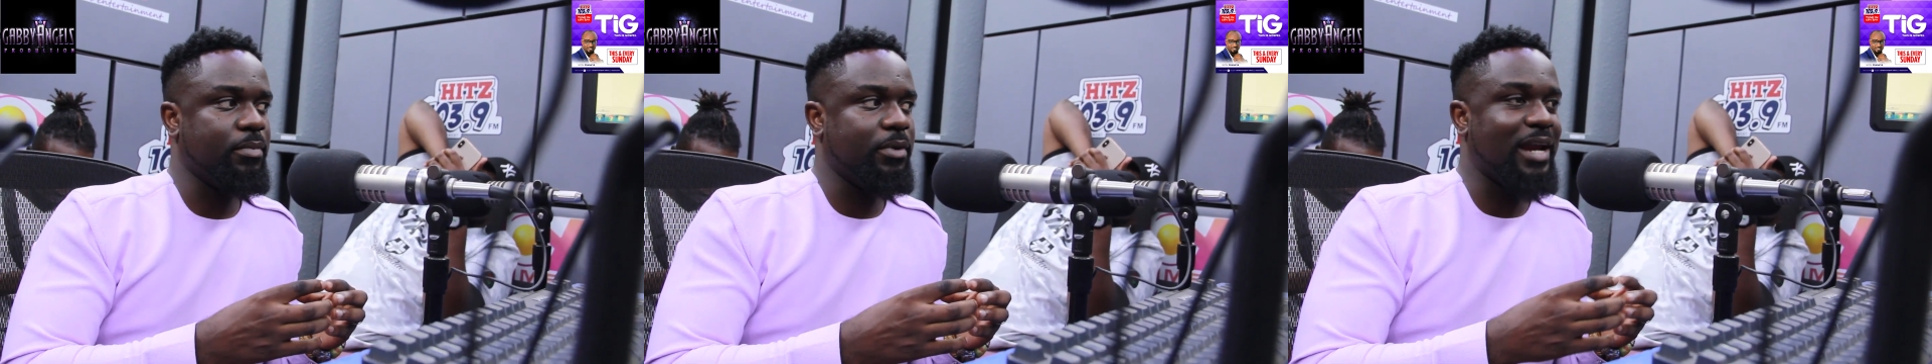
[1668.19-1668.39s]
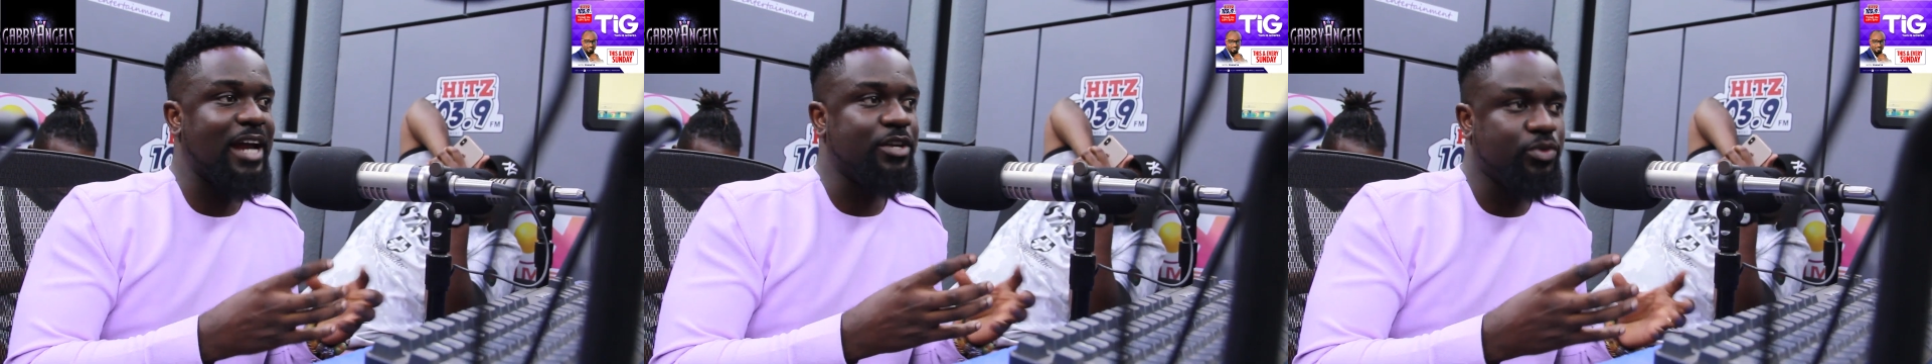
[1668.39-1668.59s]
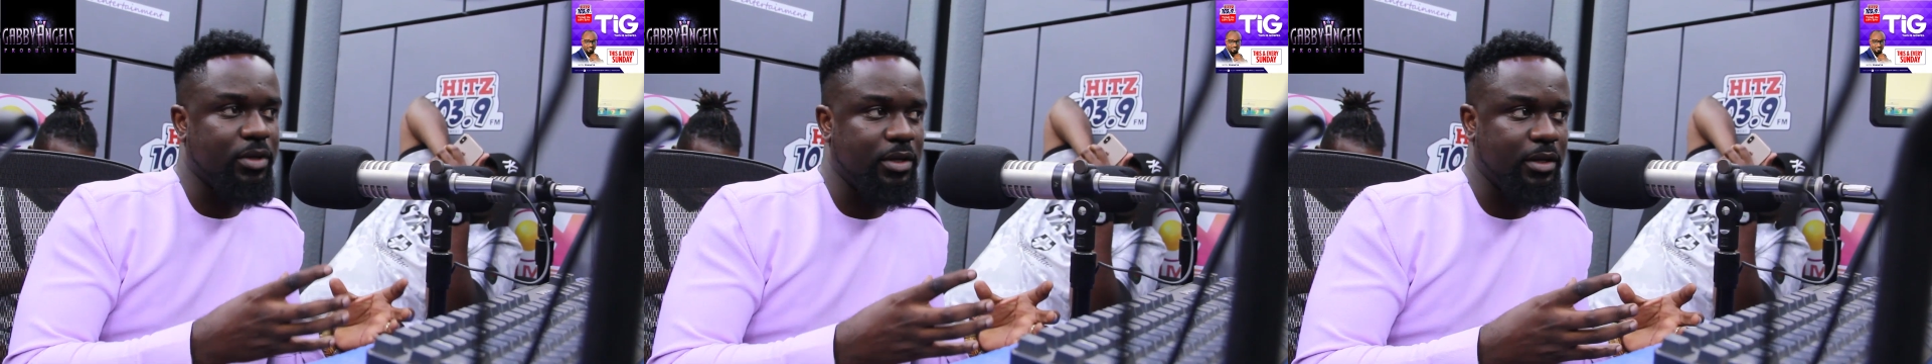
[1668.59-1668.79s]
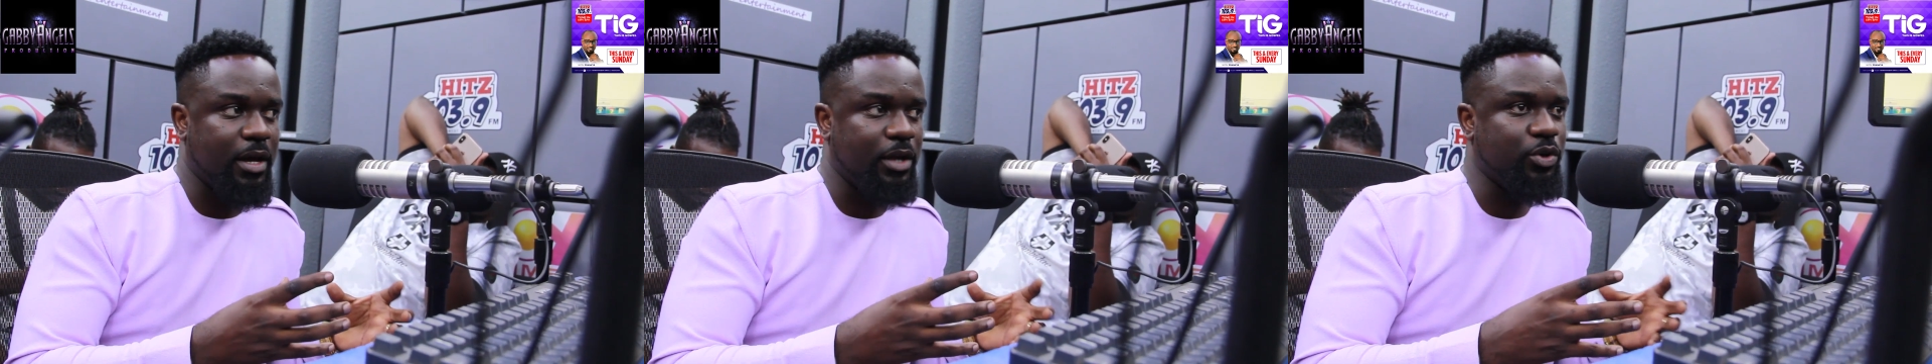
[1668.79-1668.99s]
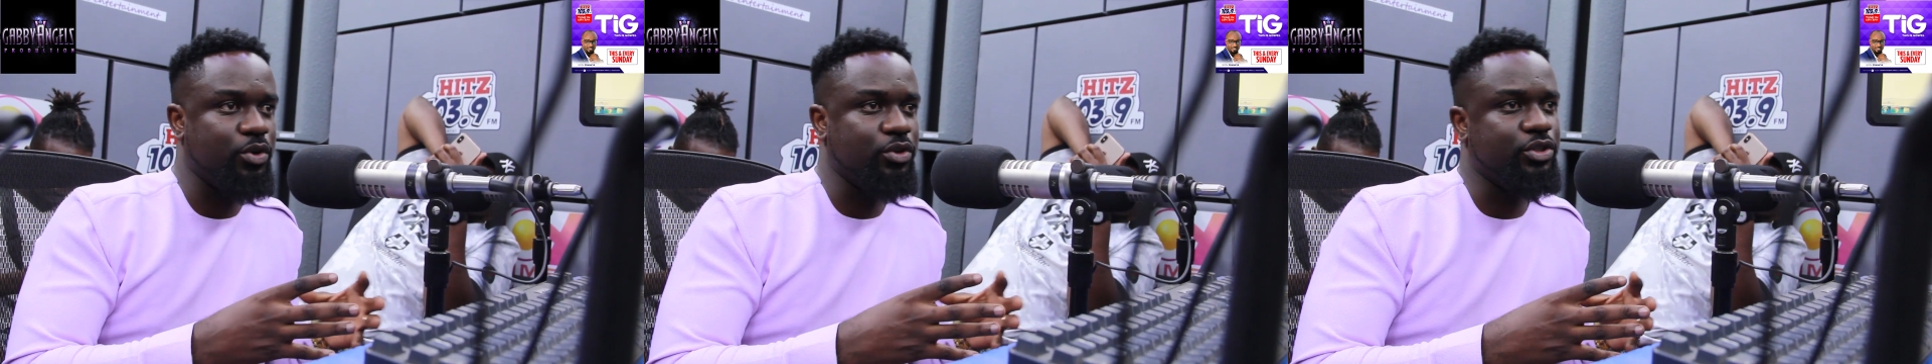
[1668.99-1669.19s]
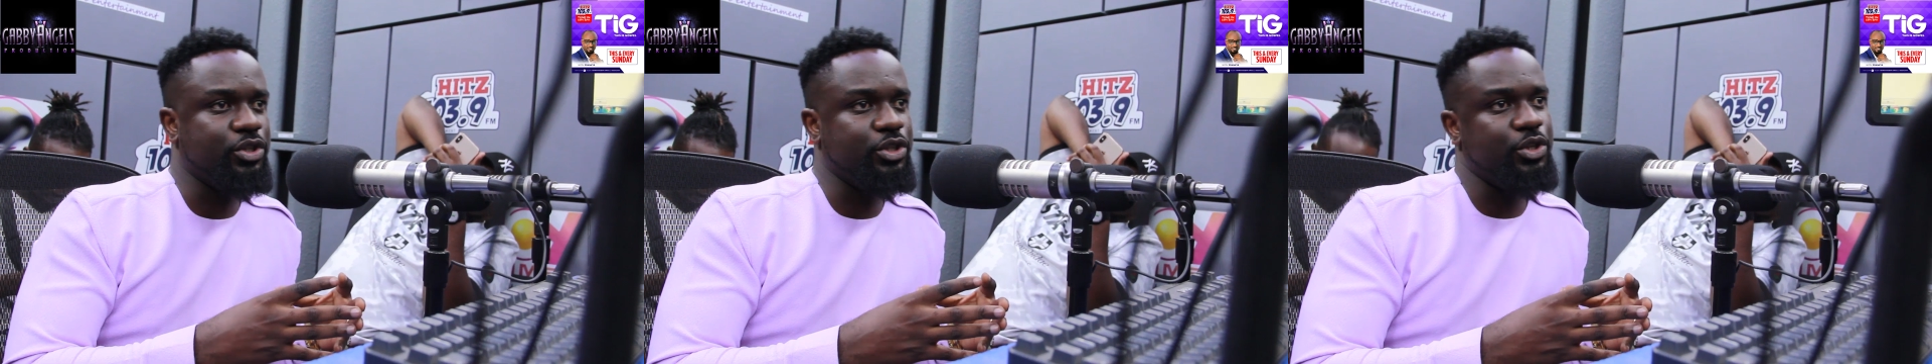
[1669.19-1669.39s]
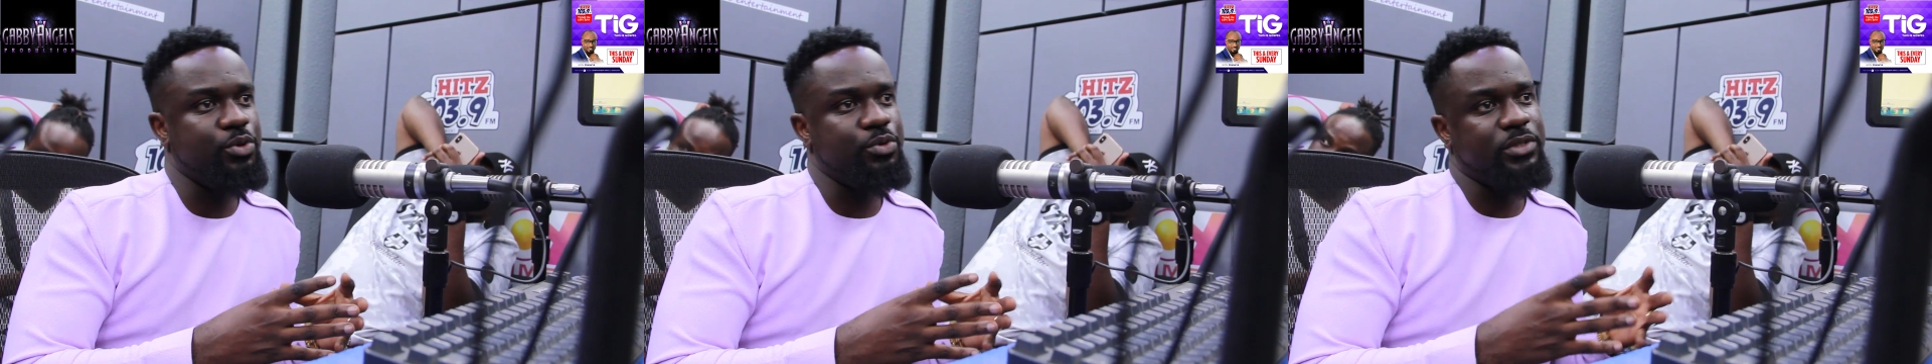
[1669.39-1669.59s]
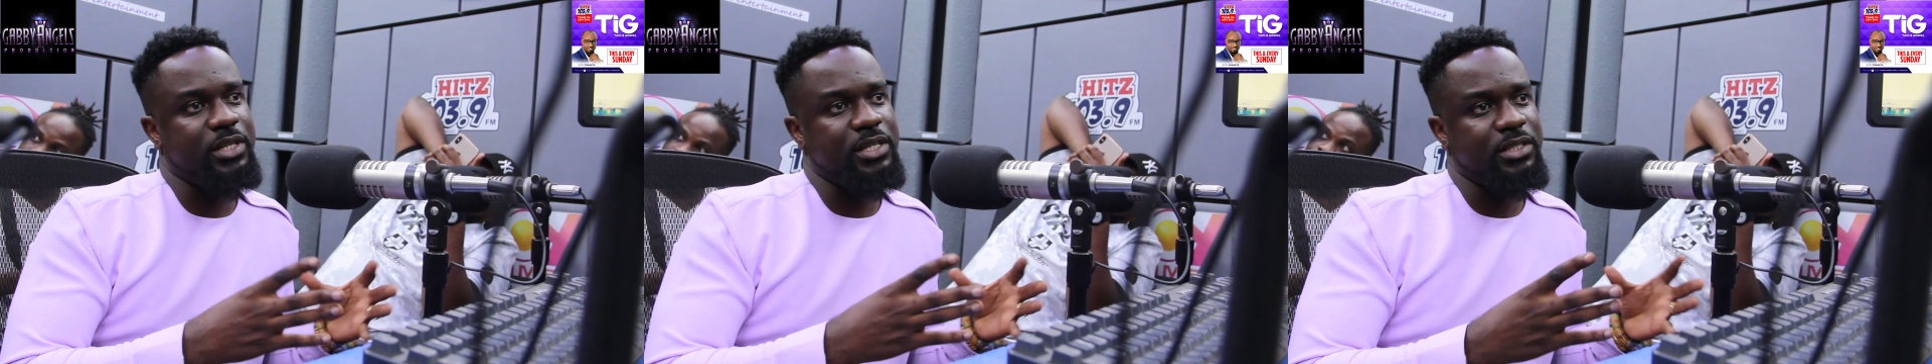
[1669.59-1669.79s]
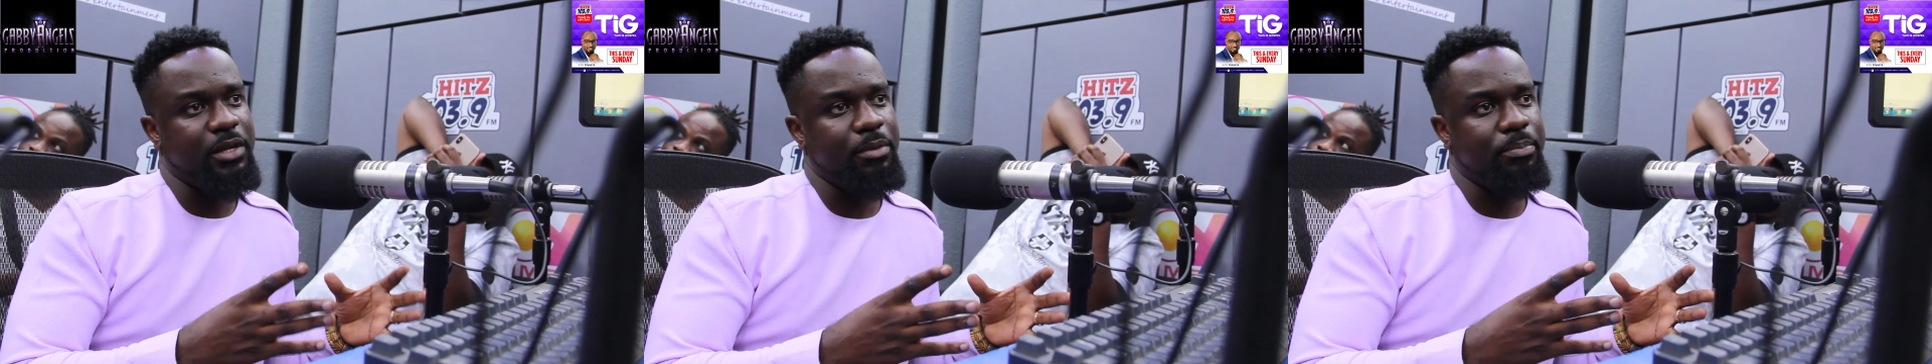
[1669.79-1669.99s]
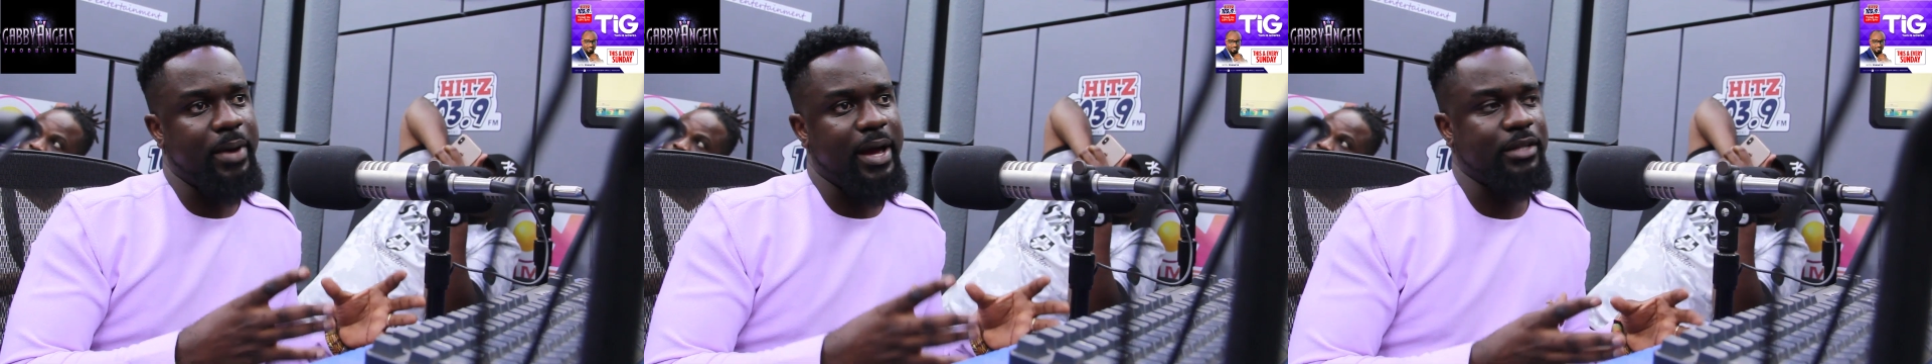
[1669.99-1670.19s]
Gradually, are you going to use this
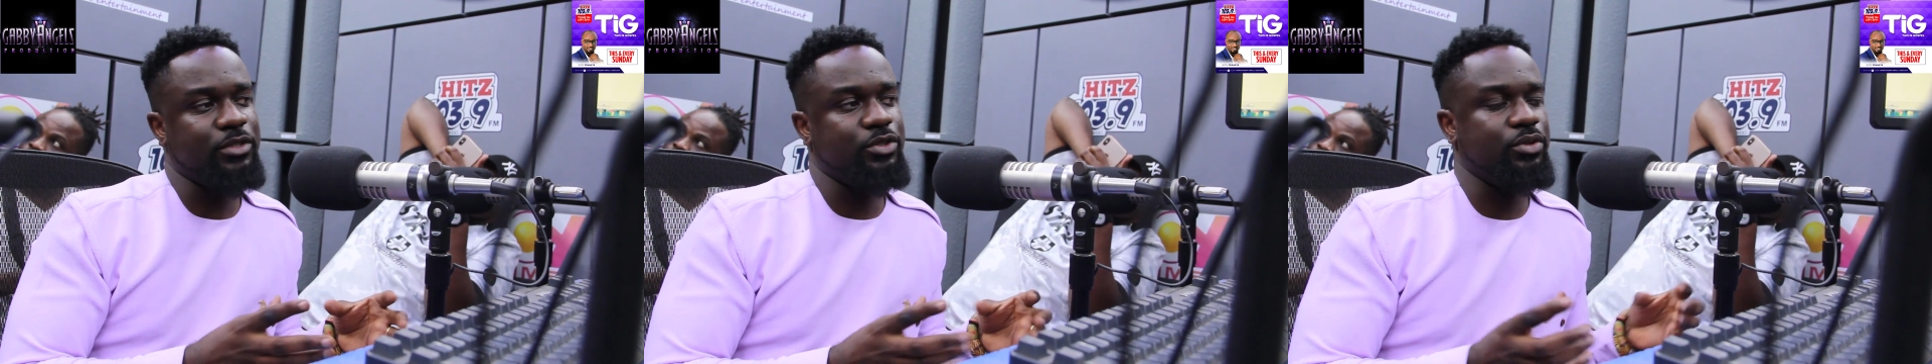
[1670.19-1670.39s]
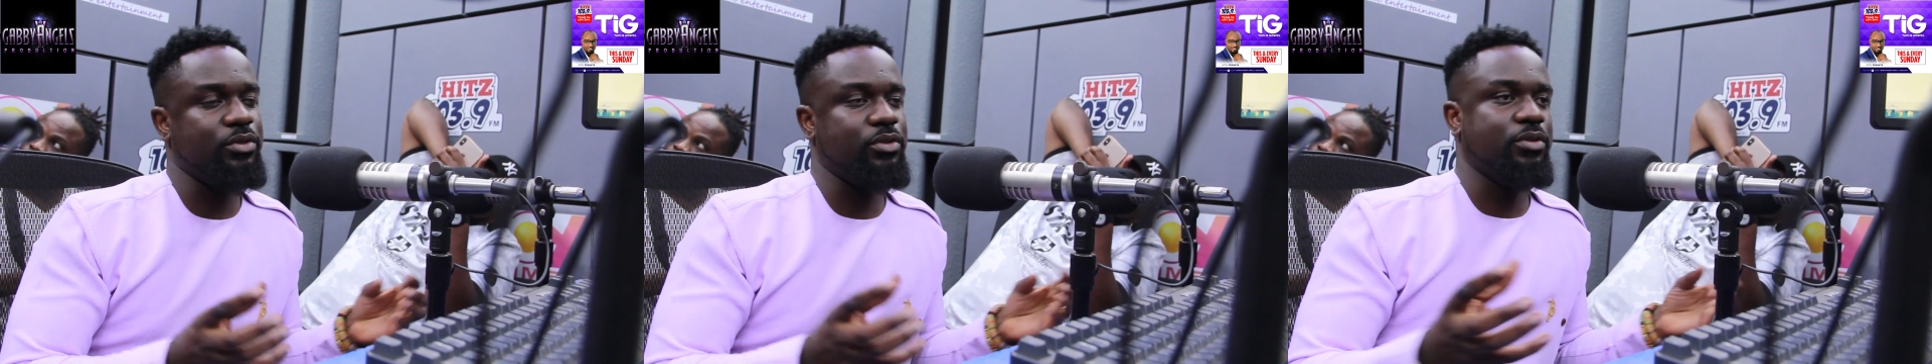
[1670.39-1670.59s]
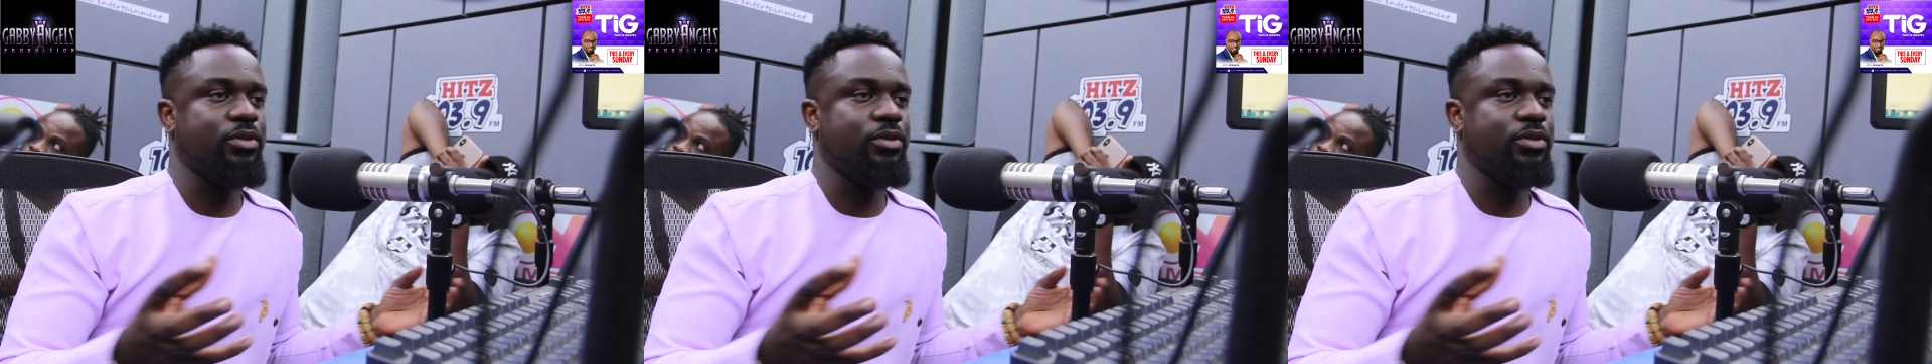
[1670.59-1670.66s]
impact to,